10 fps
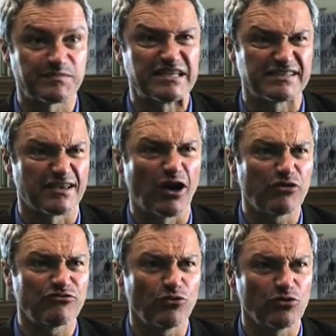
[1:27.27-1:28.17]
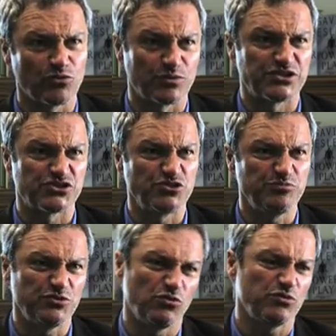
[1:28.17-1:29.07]
I mean, is it our fault? Are we
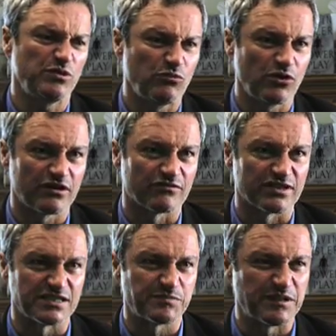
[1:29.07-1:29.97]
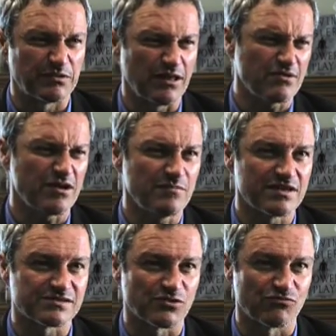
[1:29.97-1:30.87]
stupid? What do we want out of these people? How come
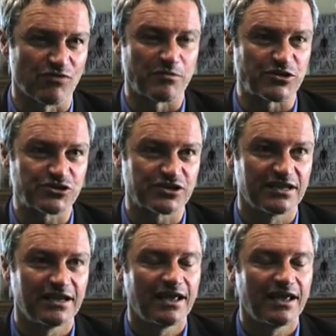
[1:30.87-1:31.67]
they're so rubbish?